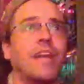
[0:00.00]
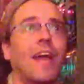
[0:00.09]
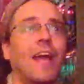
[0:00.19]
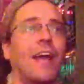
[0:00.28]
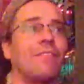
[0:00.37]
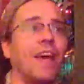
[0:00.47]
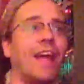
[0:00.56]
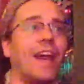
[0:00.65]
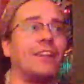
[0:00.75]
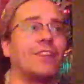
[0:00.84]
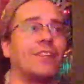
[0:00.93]
gotta have that
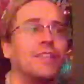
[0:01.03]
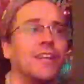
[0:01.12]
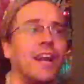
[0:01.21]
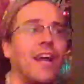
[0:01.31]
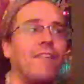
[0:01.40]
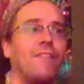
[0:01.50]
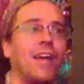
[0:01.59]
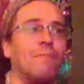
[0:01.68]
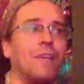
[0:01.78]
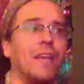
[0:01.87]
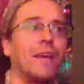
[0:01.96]
attitude. You gotta have that
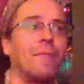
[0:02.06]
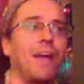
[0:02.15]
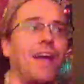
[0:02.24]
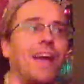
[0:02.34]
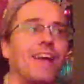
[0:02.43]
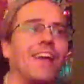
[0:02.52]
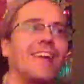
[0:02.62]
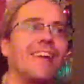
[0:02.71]
PMA.